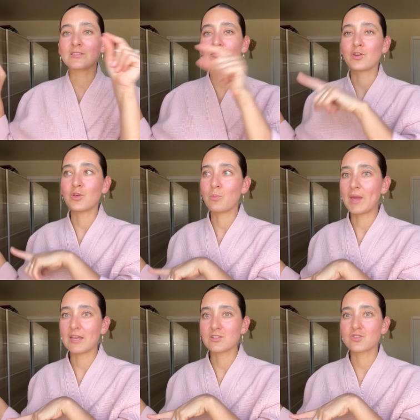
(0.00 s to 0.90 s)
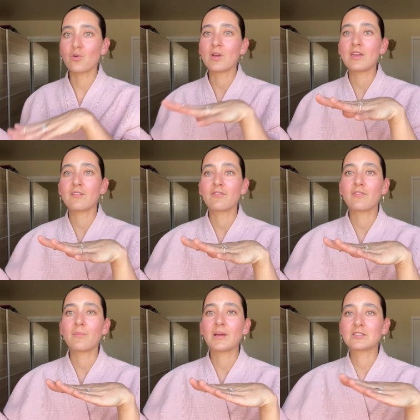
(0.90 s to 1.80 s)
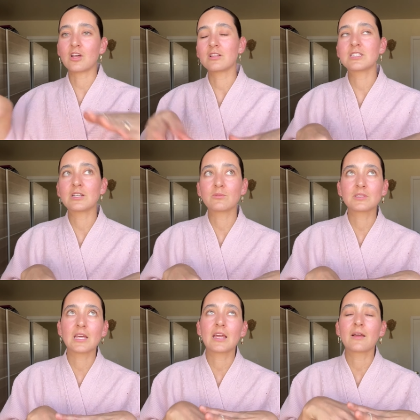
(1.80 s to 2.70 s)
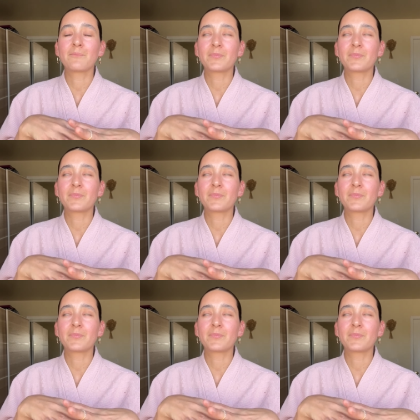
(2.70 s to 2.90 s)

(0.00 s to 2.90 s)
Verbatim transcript: of what you paid. So if my solitaire was like,